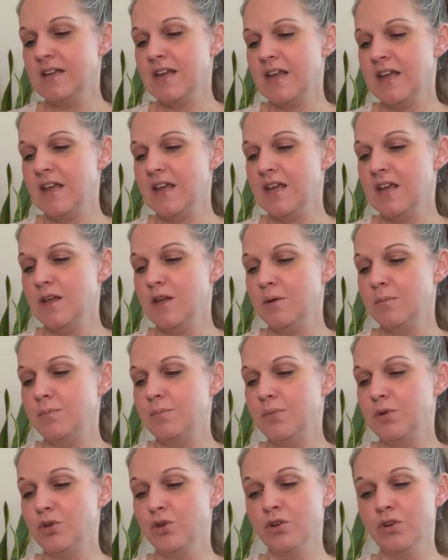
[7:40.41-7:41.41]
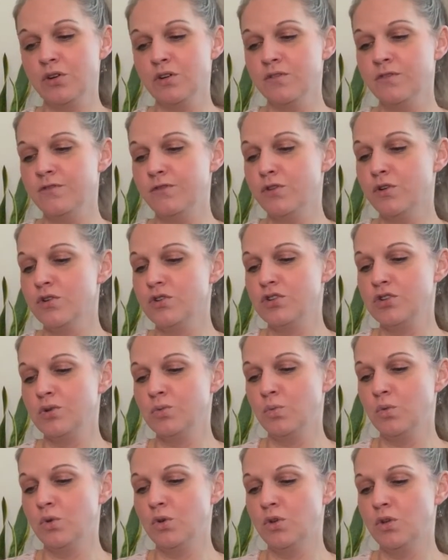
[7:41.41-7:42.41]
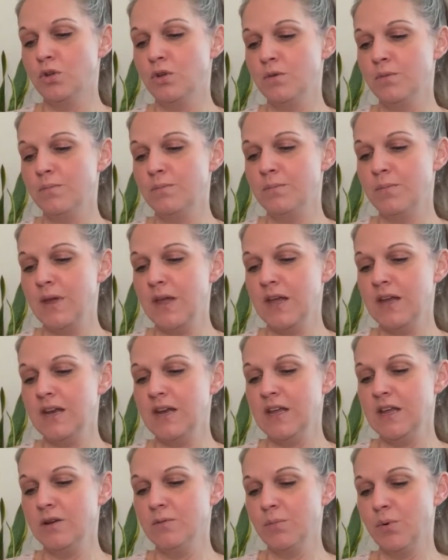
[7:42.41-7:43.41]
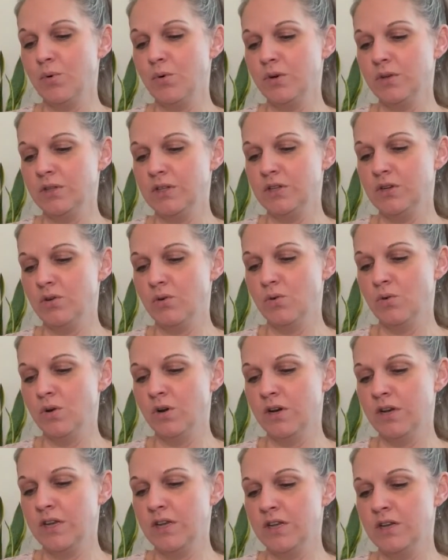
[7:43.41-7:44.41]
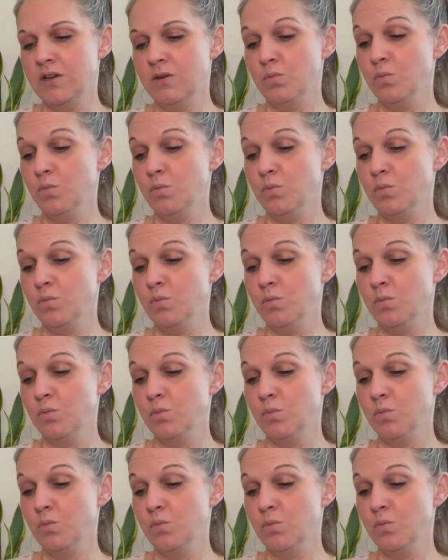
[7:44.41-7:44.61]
a pure virgin wool made in Portland, Oregon.